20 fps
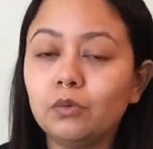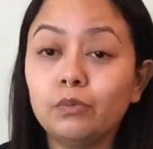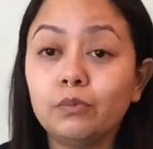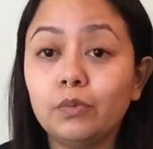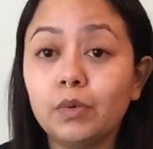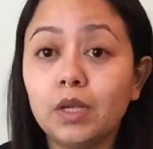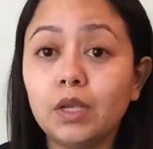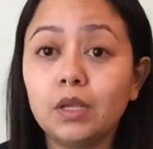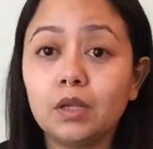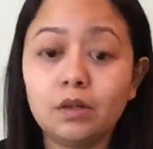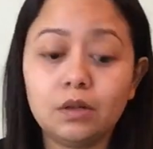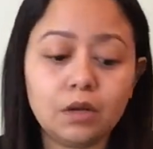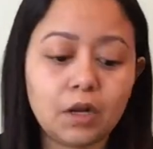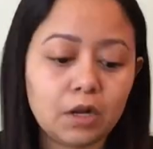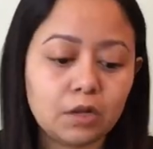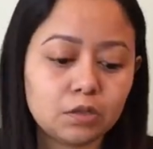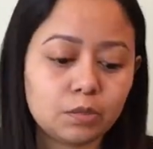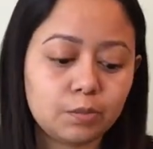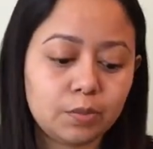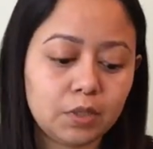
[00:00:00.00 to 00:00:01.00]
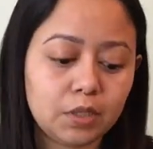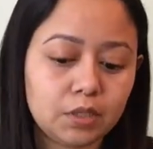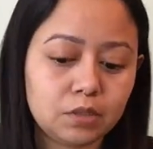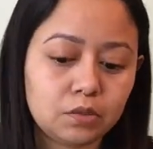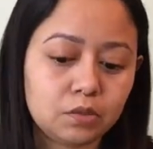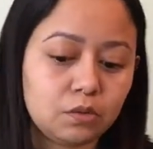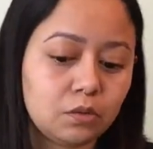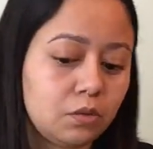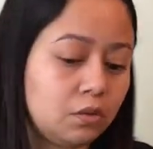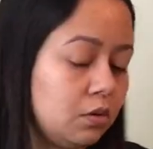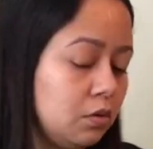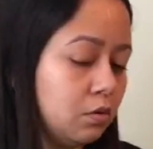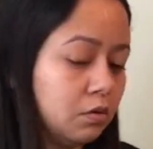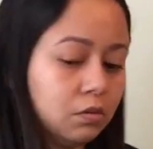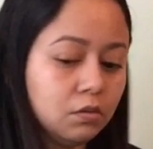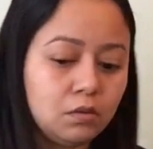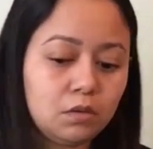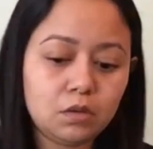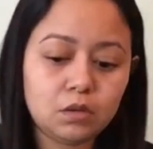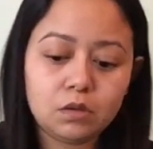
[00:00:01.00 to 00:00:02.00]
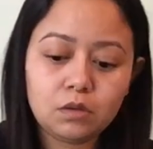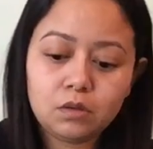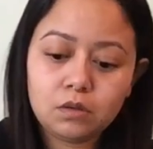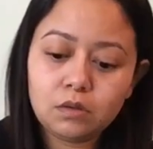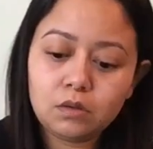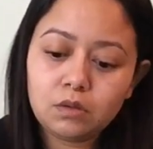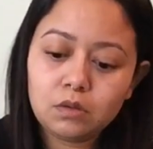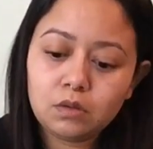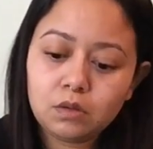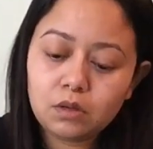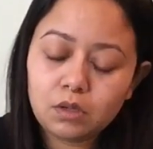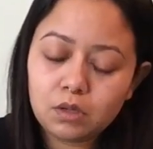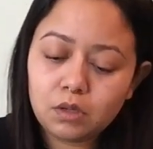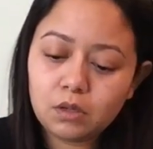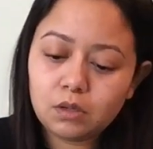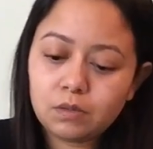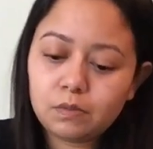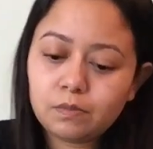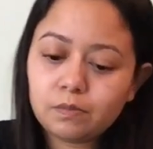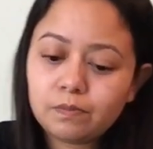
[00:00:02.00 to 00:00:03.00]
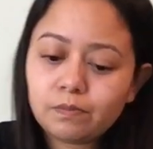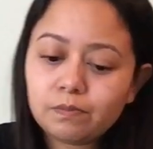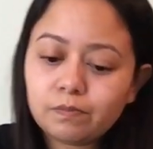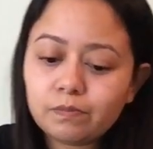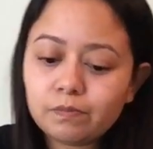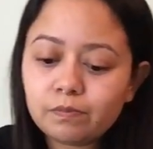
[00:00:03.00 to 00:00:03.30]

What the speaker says: regular houseplant soil. I'm